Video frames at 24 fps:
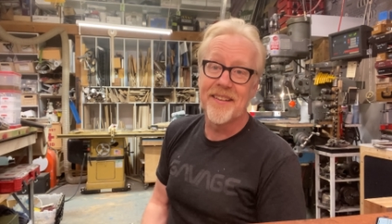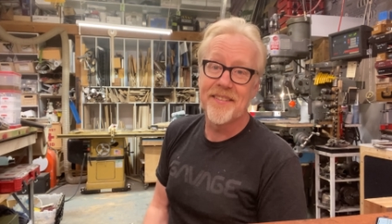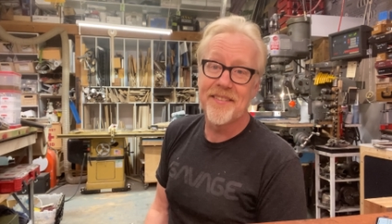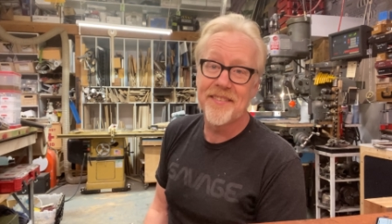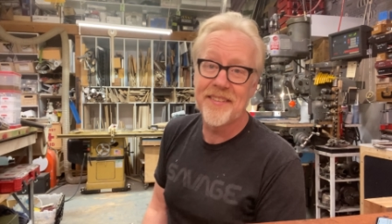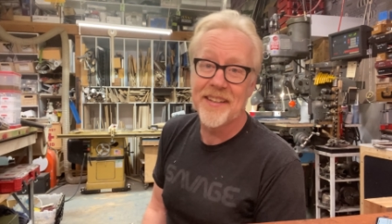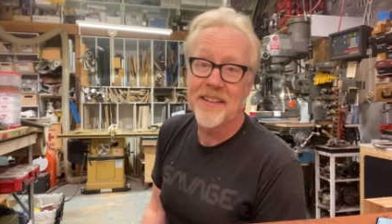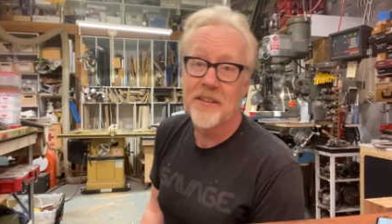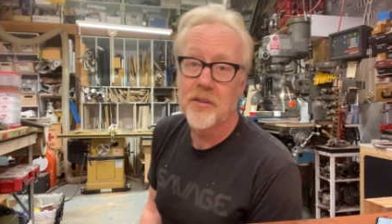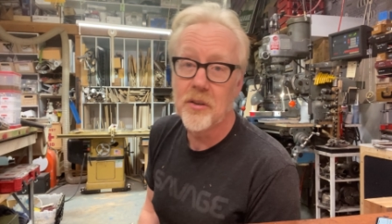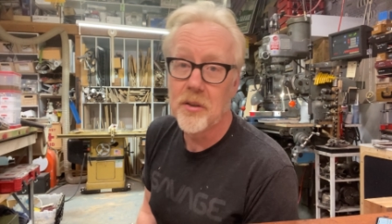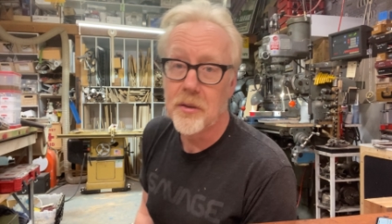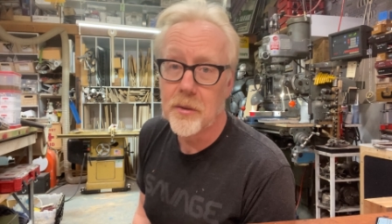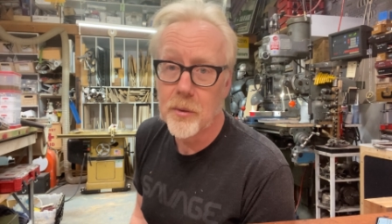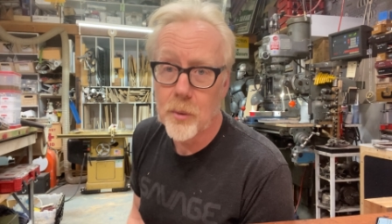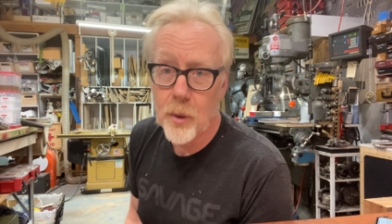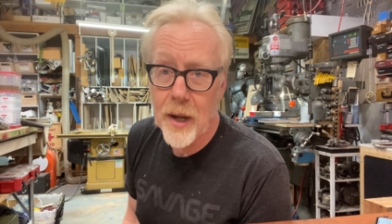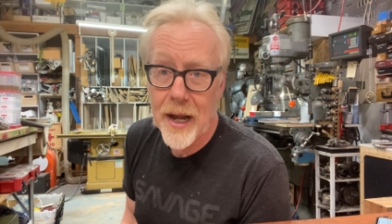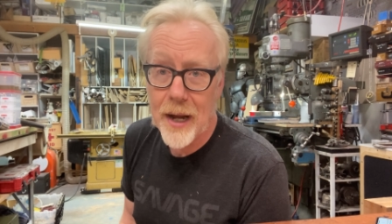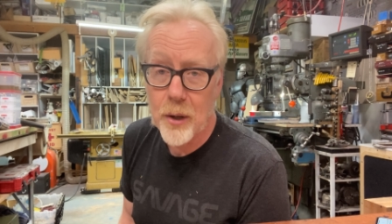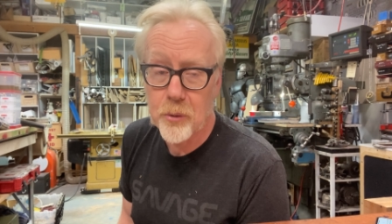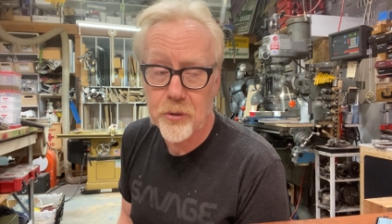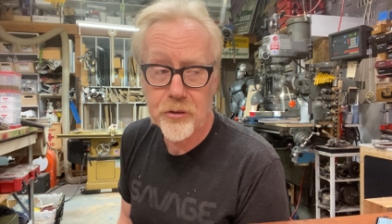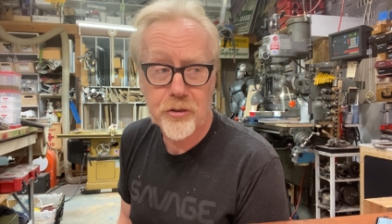a single
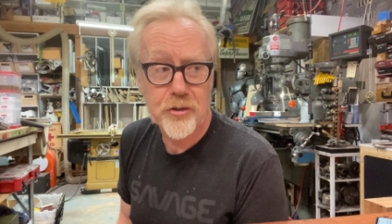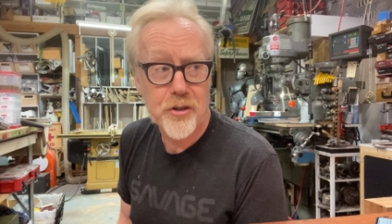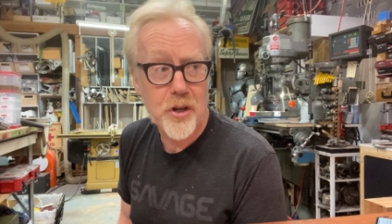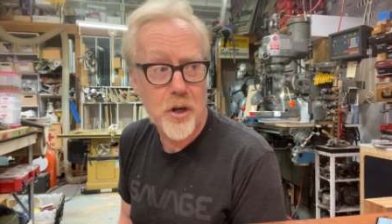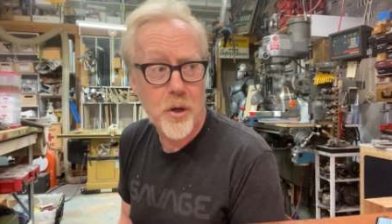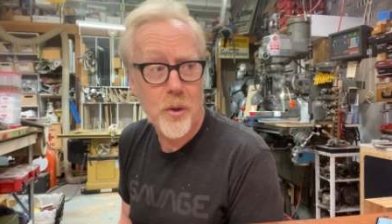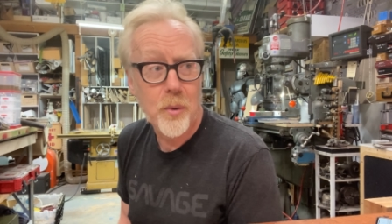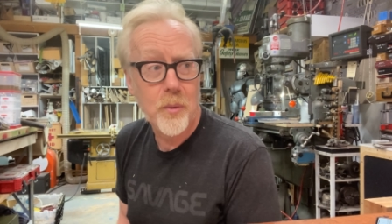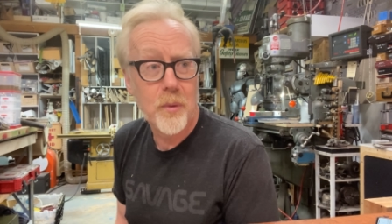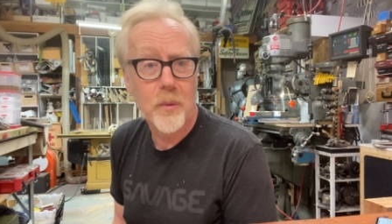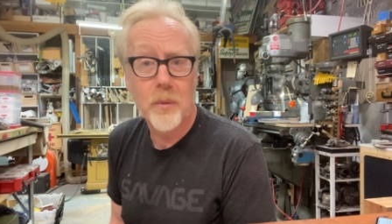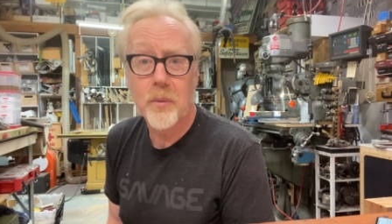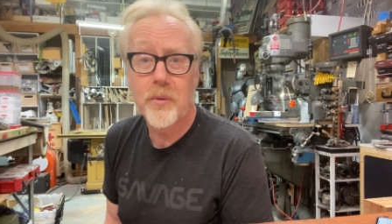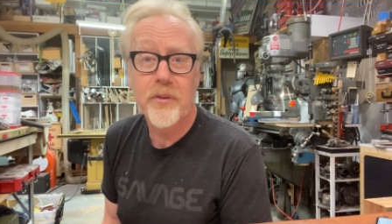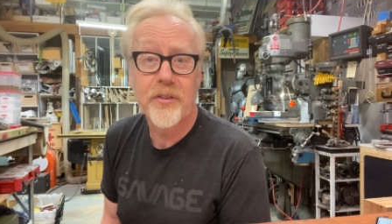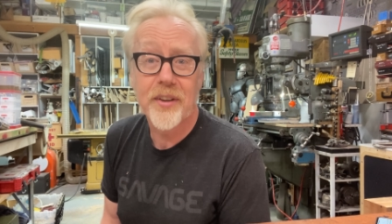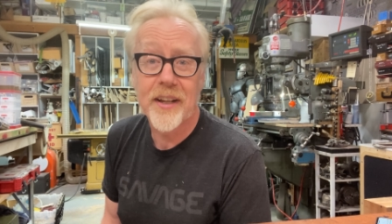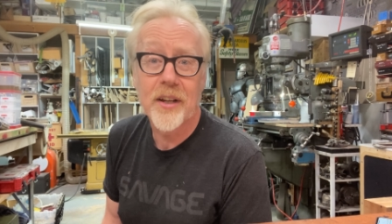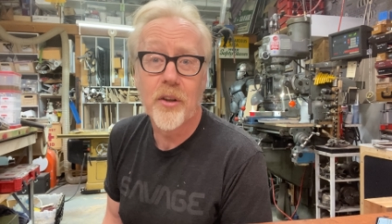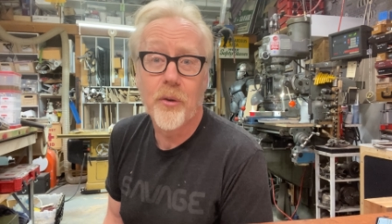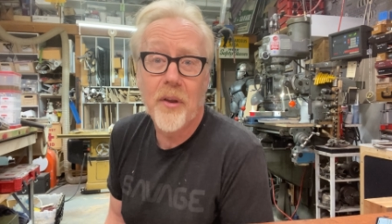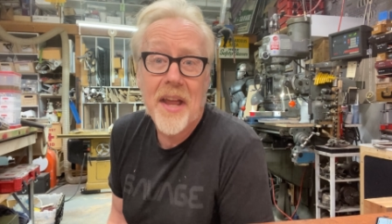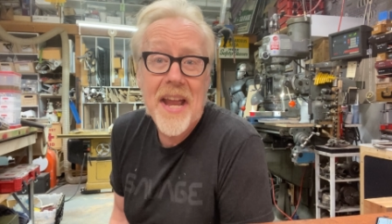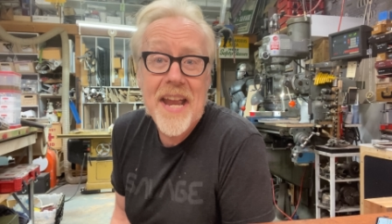hour show, or
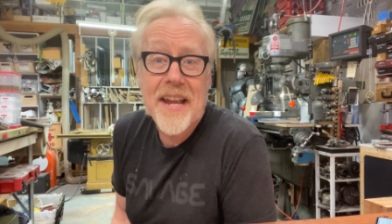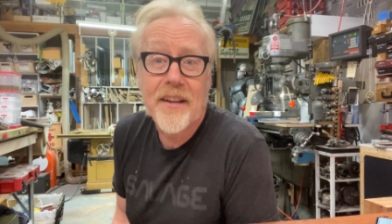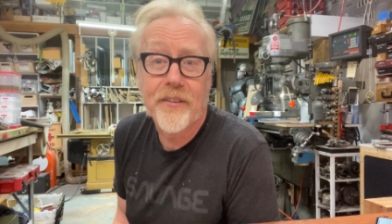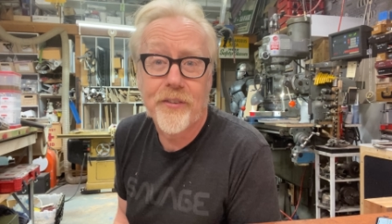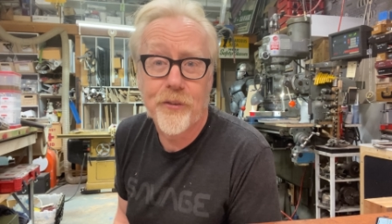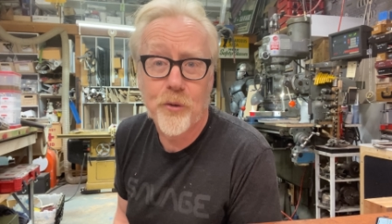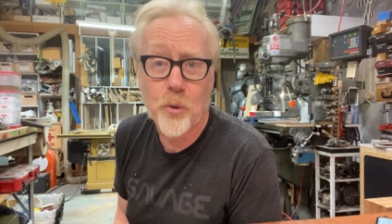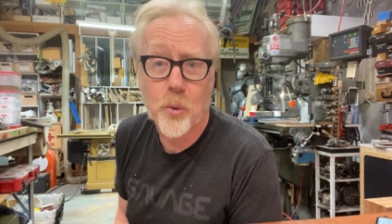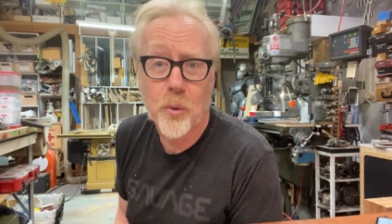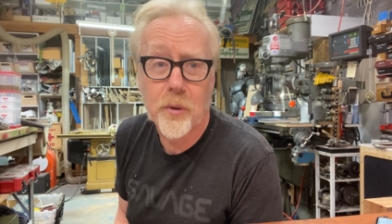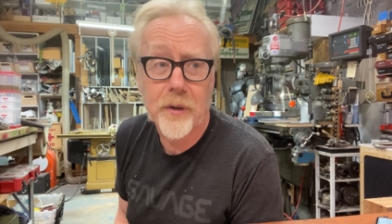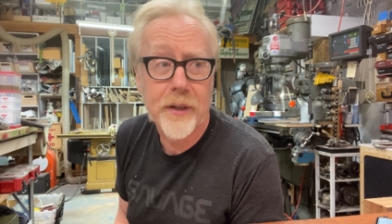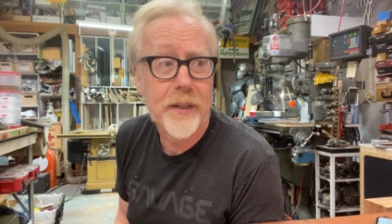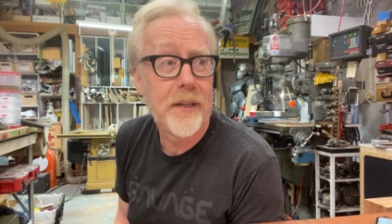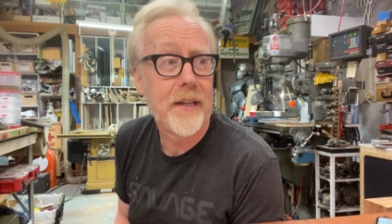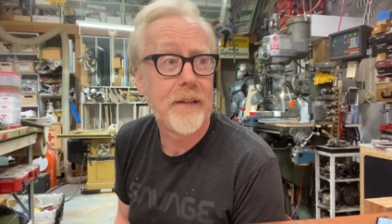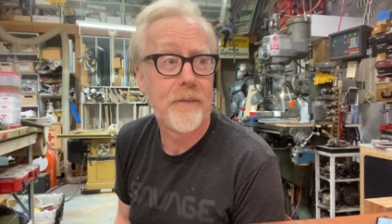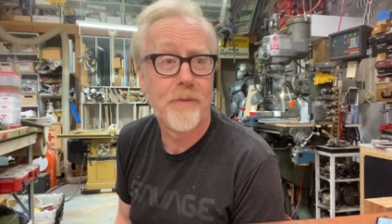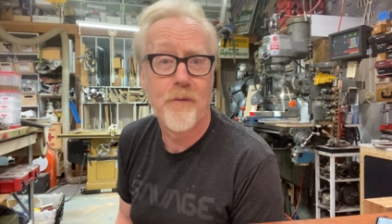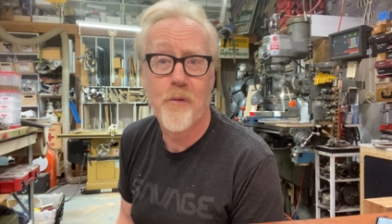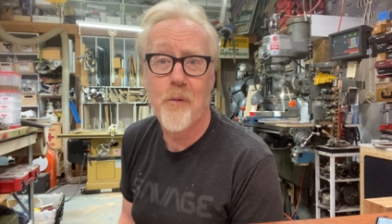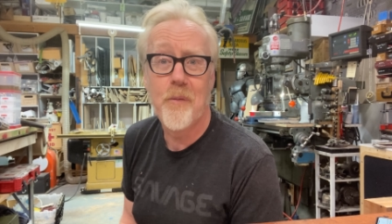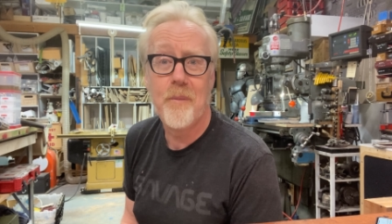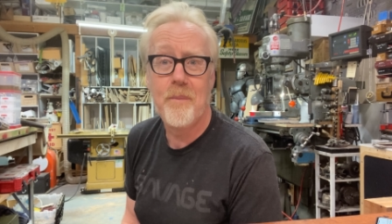single A story,
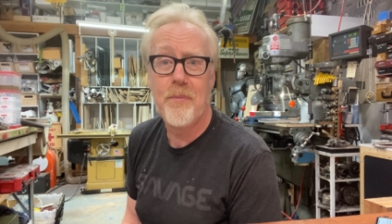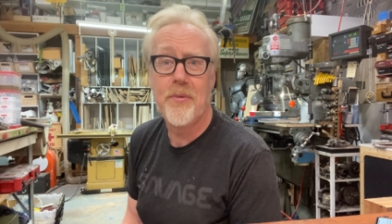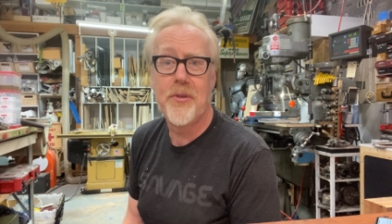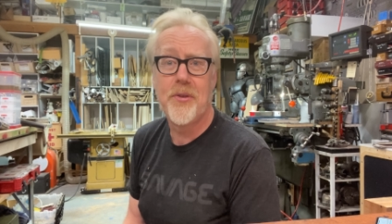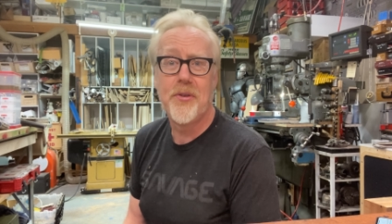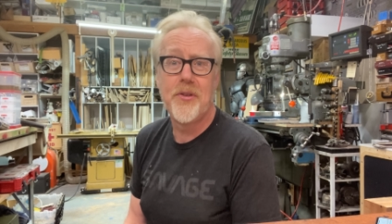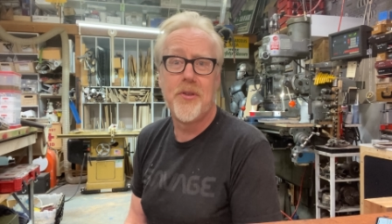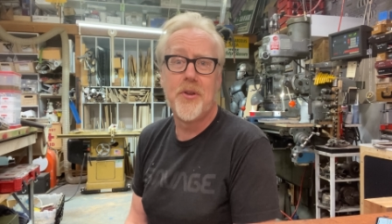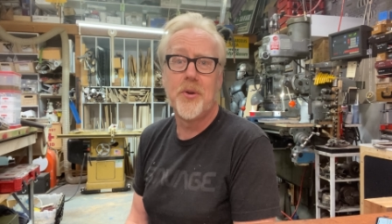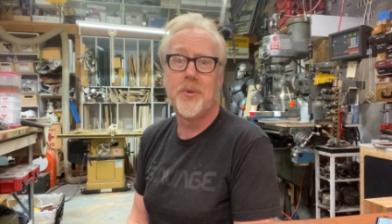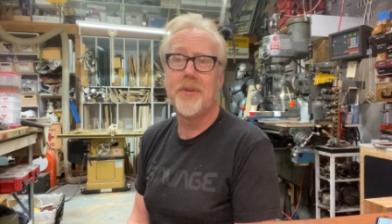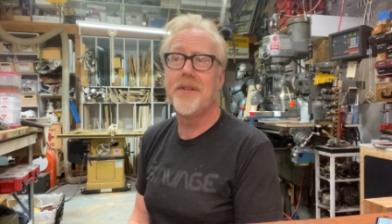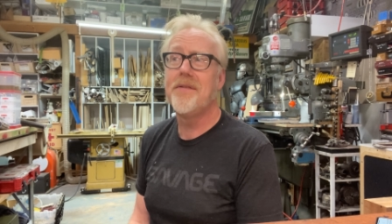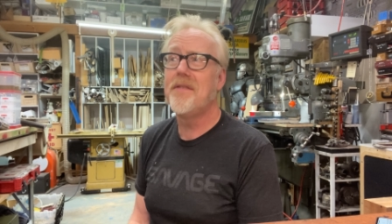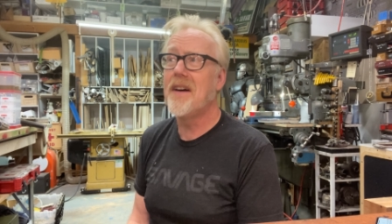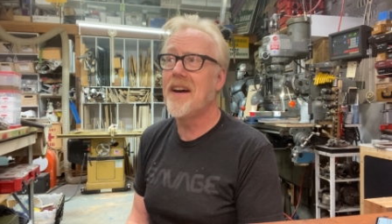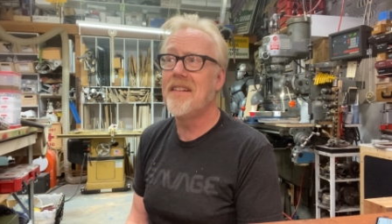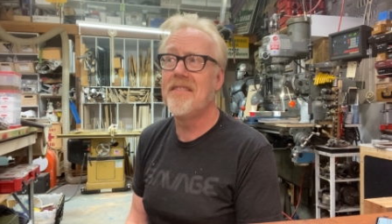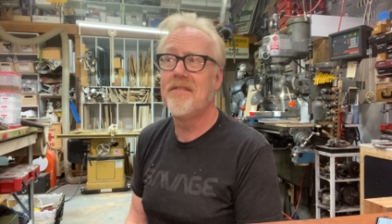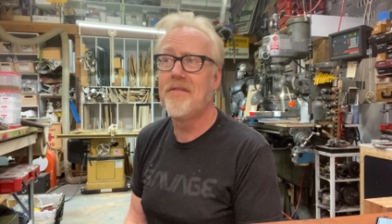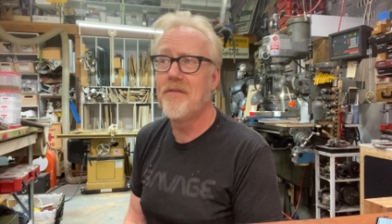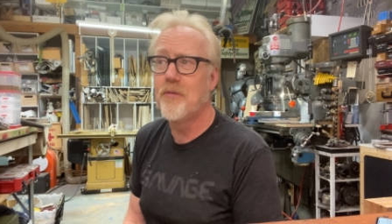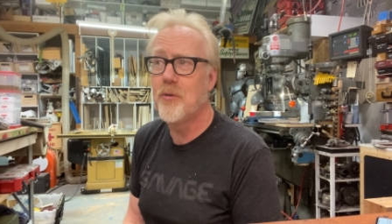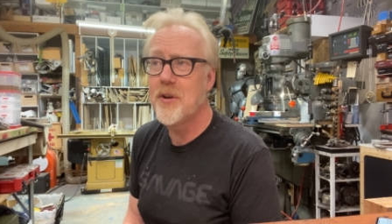
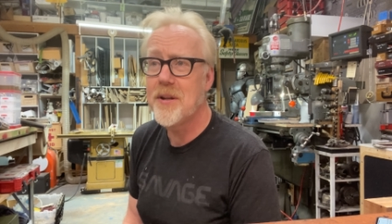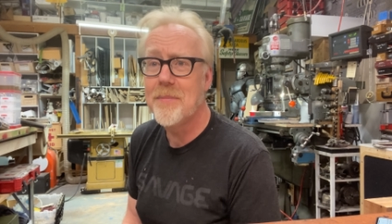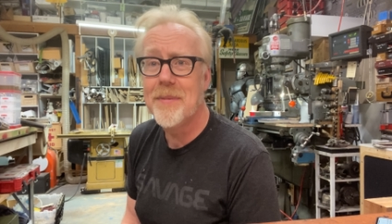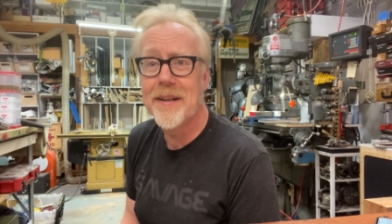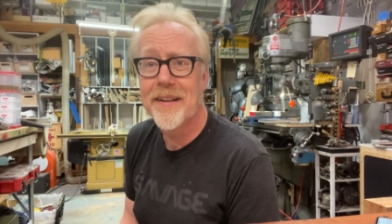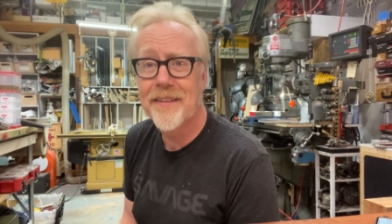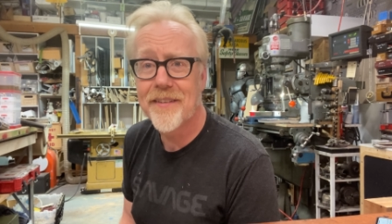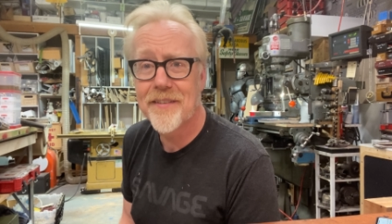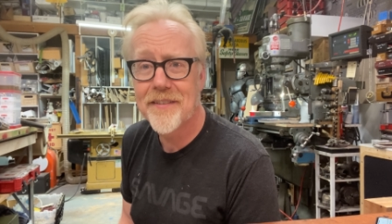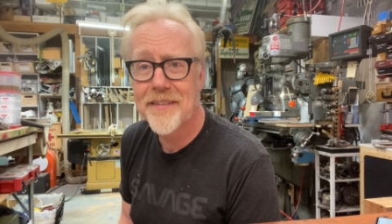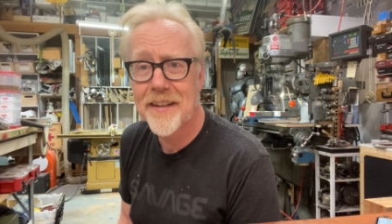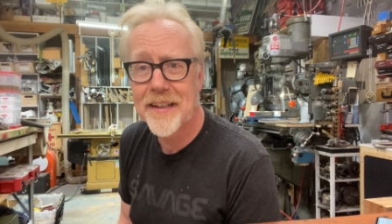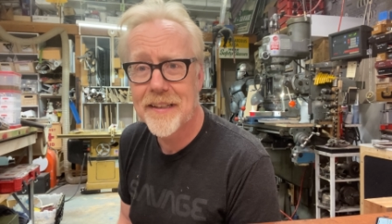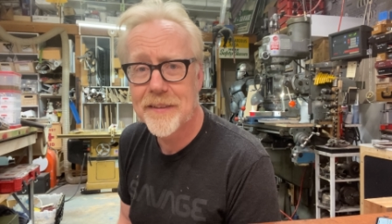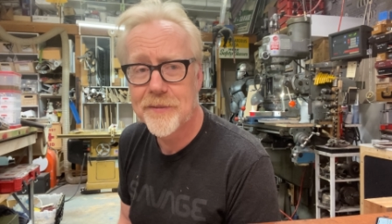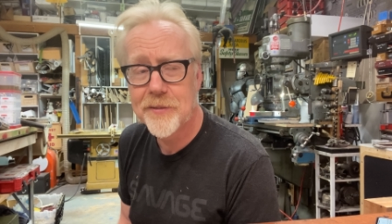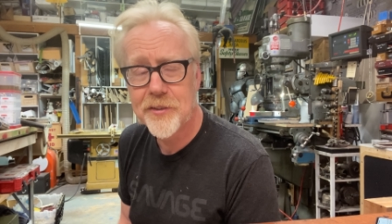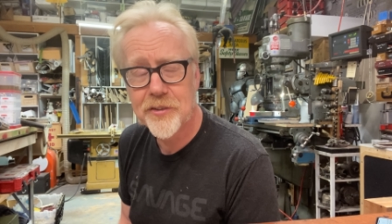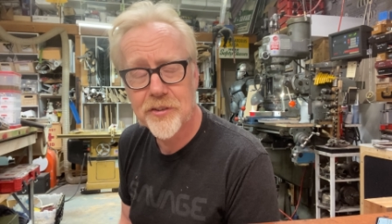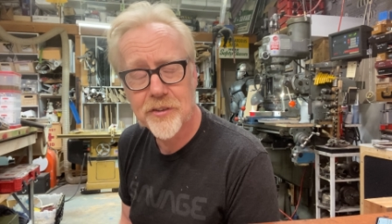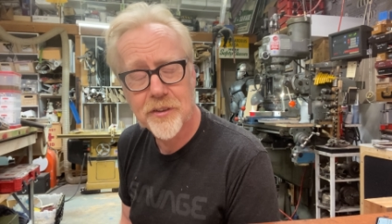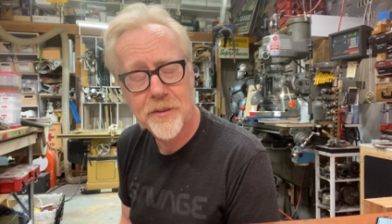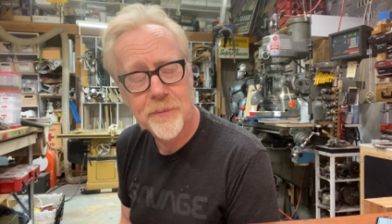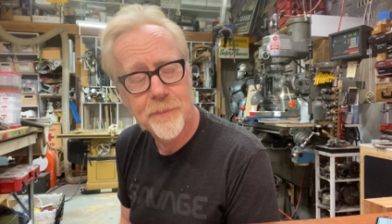35, 40 minutes of
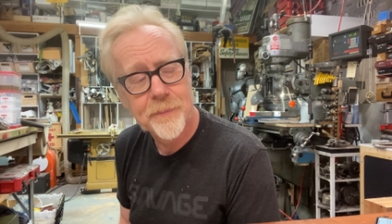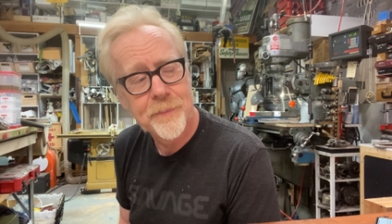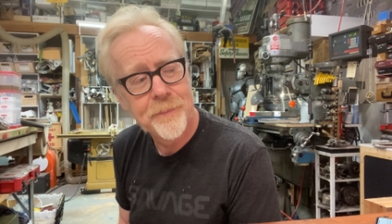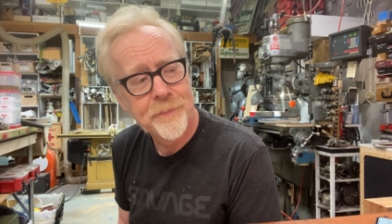television.